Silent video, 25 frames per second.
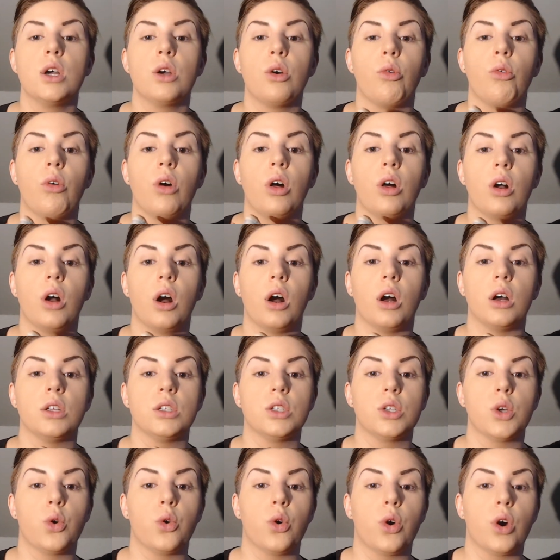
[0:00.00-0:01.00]
will
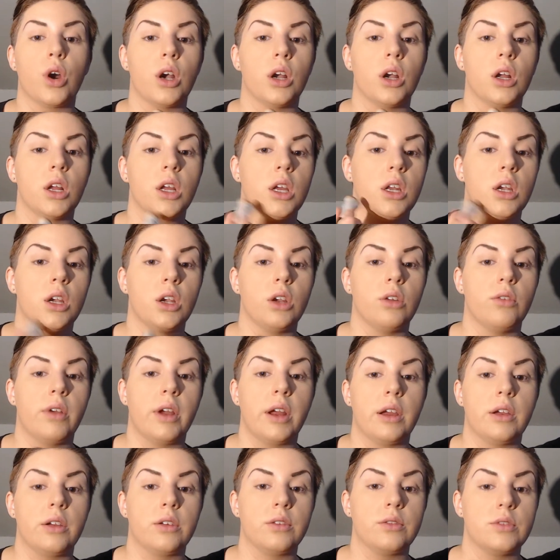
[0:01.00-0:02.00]
contour in and
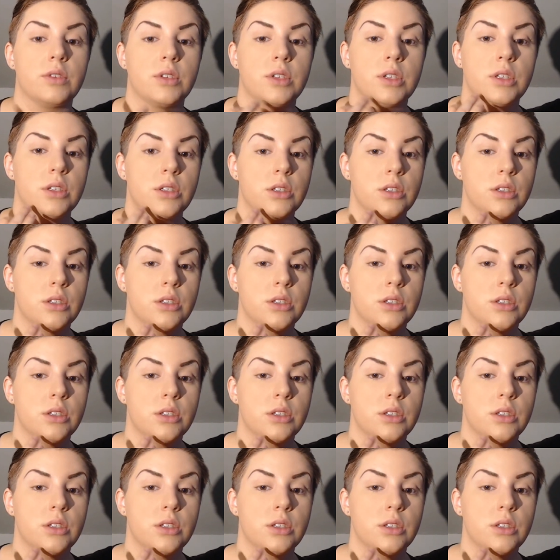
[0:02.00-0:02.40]
around